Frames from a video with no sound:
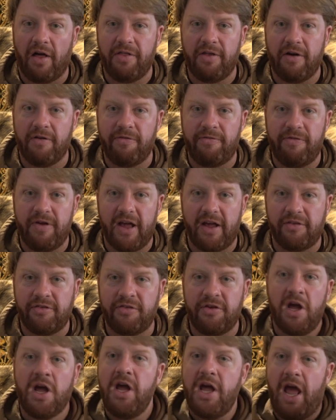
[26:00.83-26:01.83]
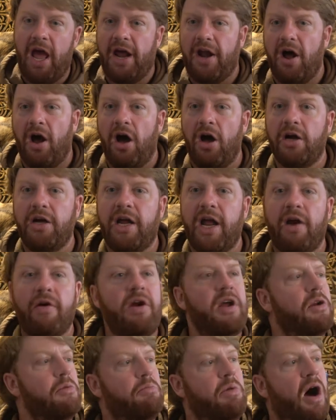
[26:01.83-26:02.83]
on their fist and a
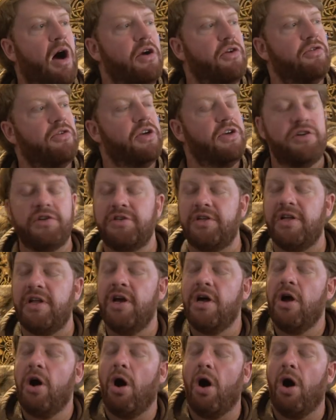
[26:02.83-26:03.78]
Hungarian partridge or something.